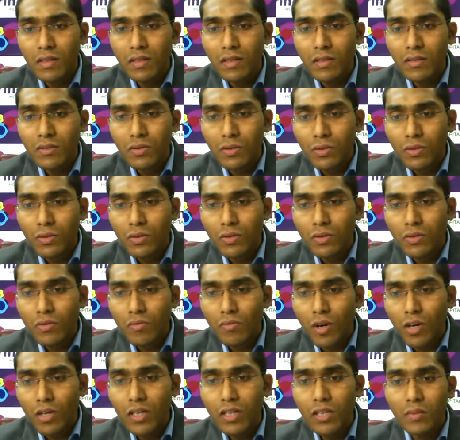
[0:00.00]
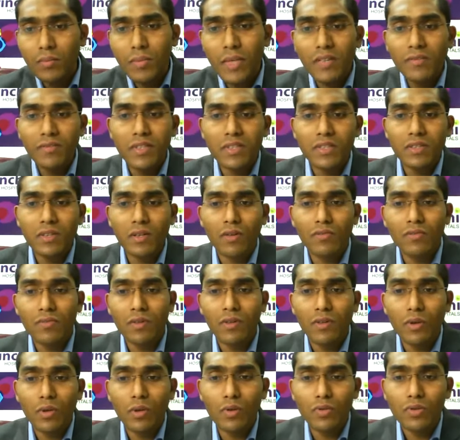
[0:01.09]
So what are the benefits of
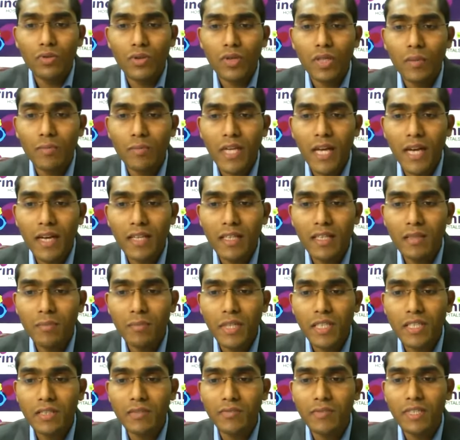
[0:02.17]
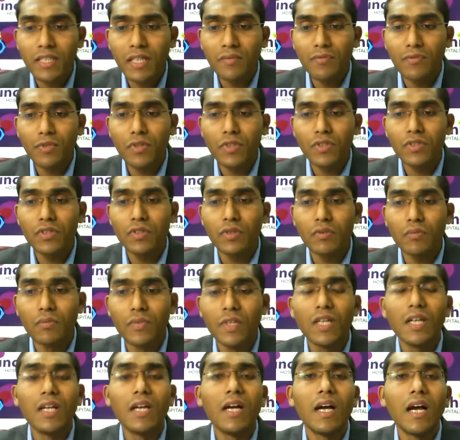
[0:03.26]
low sodium diet in patients with nephrotic syndrome?
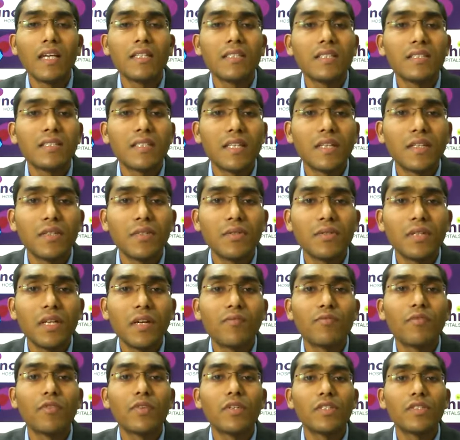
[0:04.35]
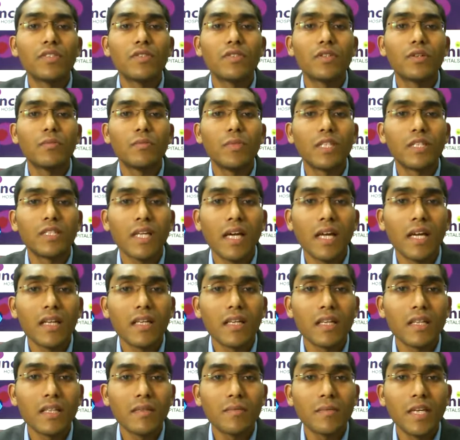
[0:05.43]
As I said, nephrotic syndrome is
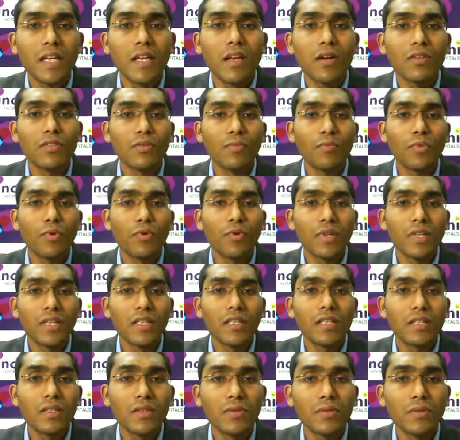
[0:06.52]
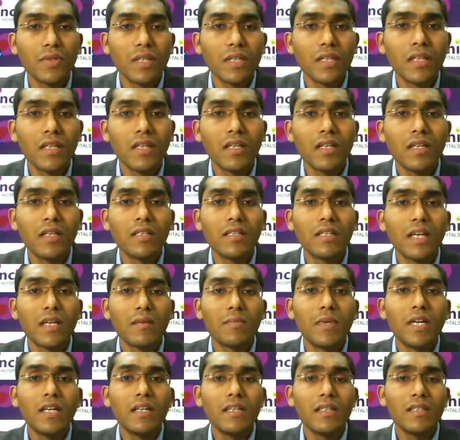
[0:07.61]
characterized by loss of protein in the urine.
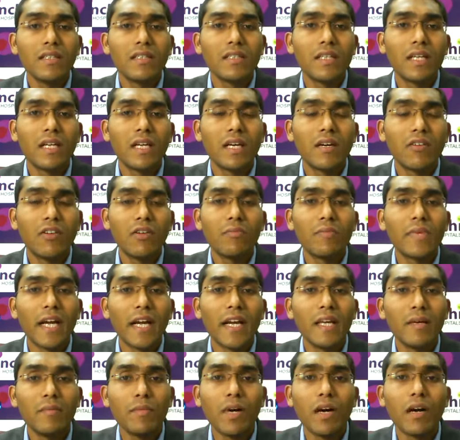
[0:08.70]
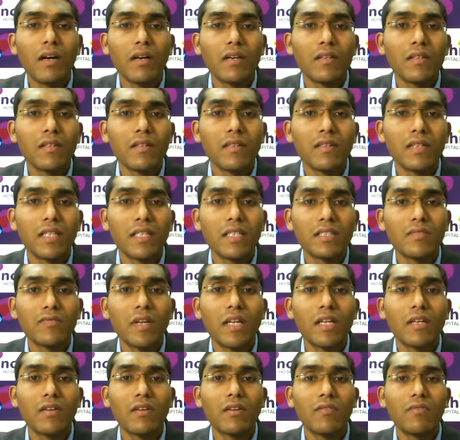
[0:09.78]
Thereby, they develop edema, that is
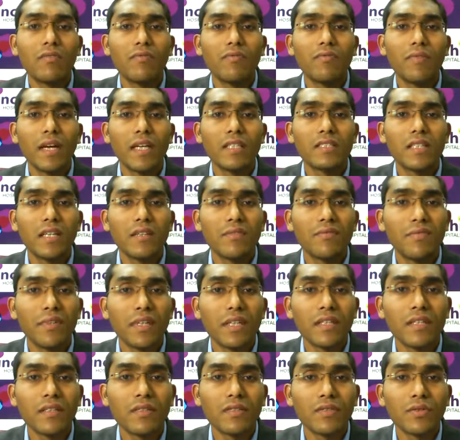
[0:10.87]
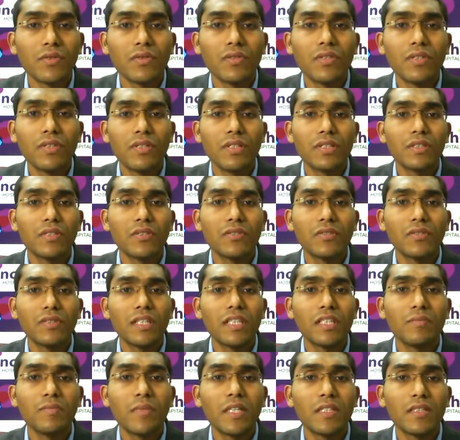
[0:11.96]
swelling of face and feet. So
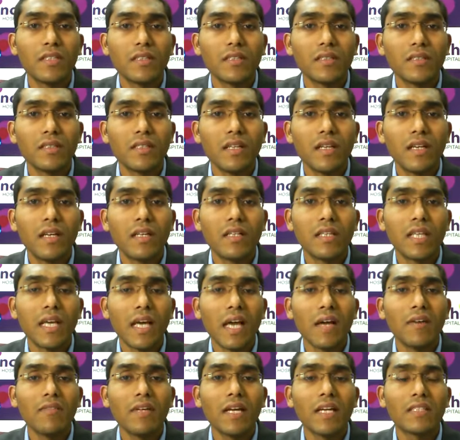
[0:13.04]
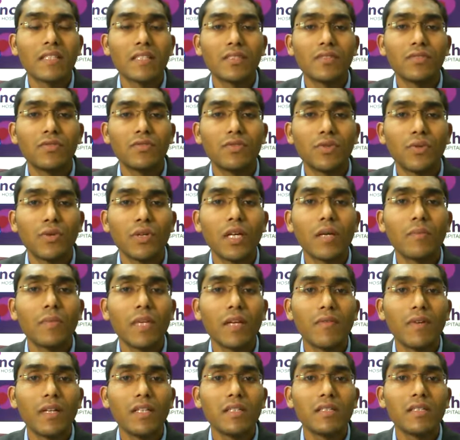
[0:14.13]
these patients, they have excessive sodium
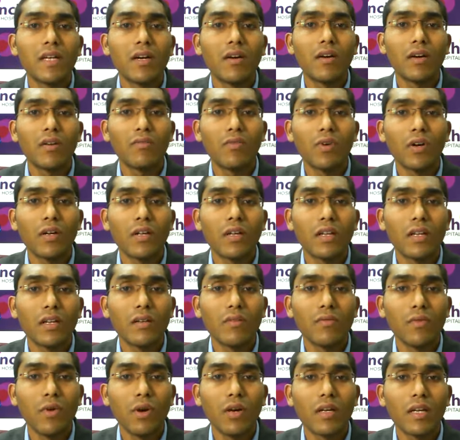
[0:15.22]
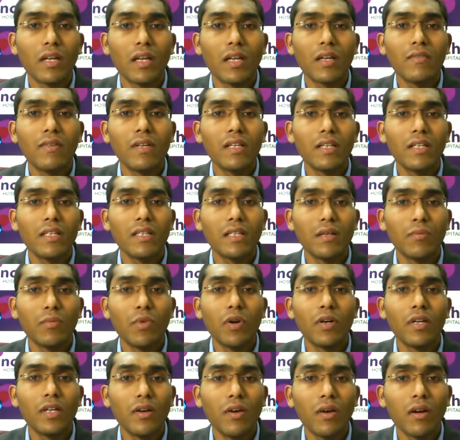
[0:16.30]
levels or water level in the
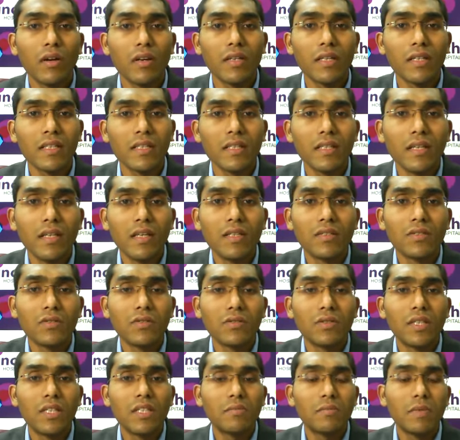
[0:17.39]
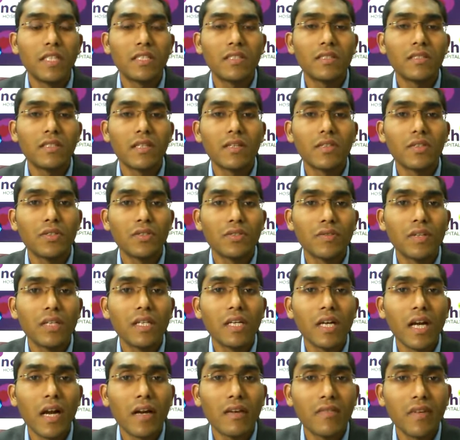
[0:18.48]
body already. So these patients are usually
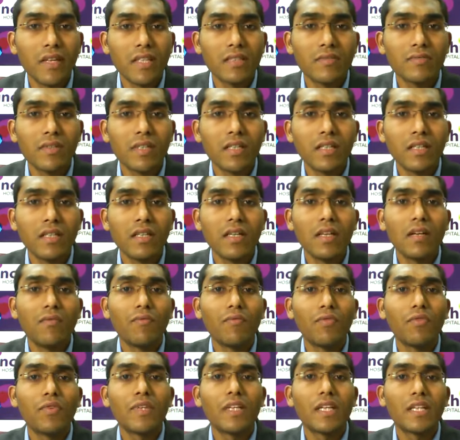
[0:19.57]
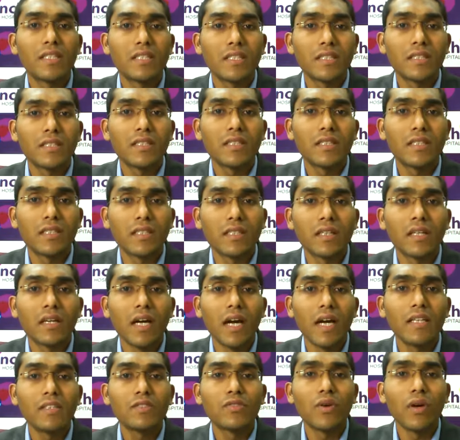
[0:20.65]
advised for fluid restriction
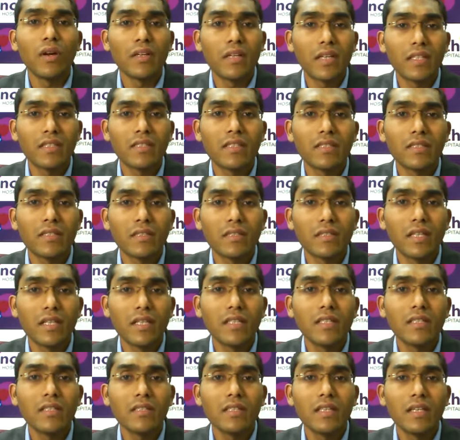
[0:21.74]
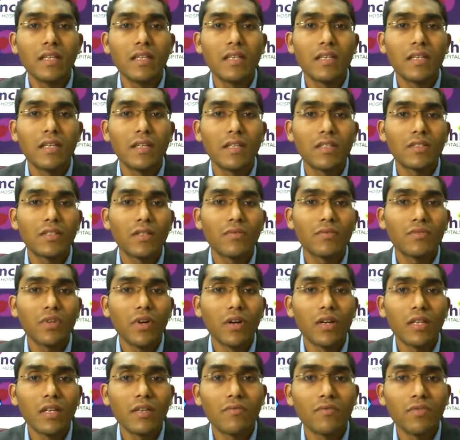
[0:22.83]
and salt restriction, that is reduction of
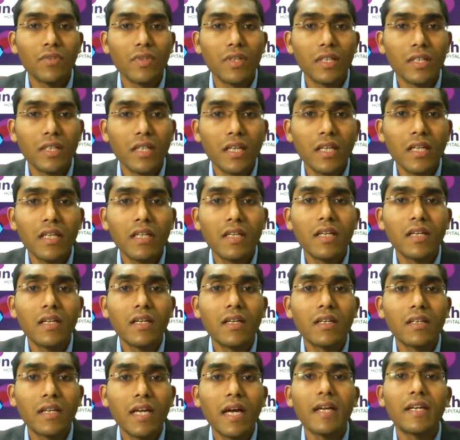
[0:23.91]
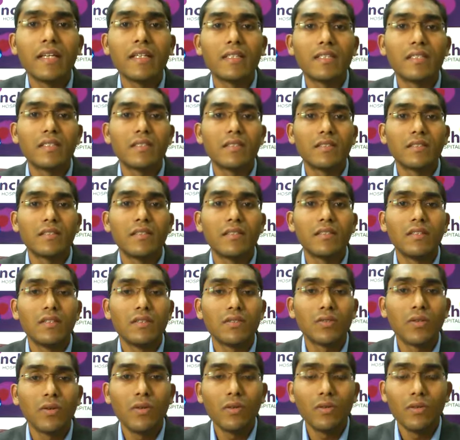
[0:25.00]
salt and fluid in the diet.
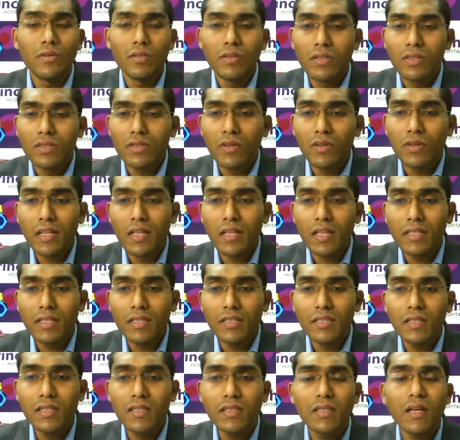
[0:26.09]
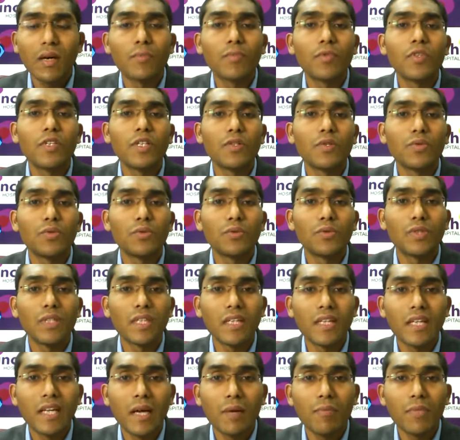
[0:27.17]
So salt restriction up to 2 to
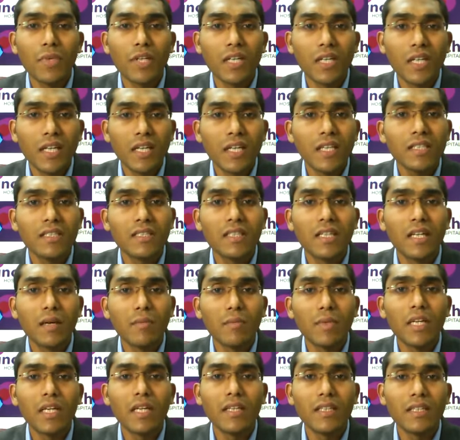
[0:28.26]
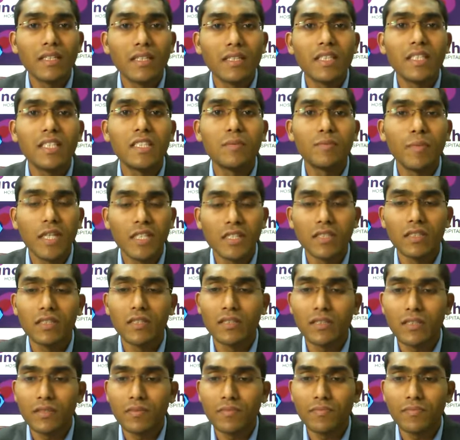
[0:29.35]
3 grams per day is recommended in these
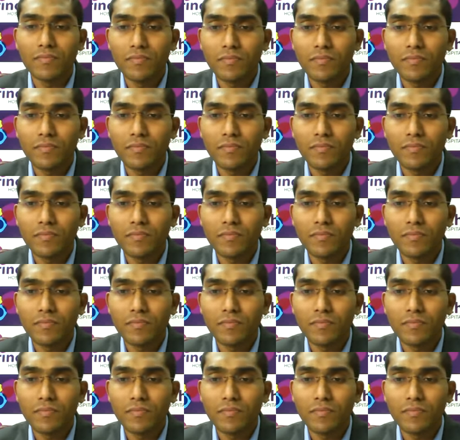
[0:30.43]
patients.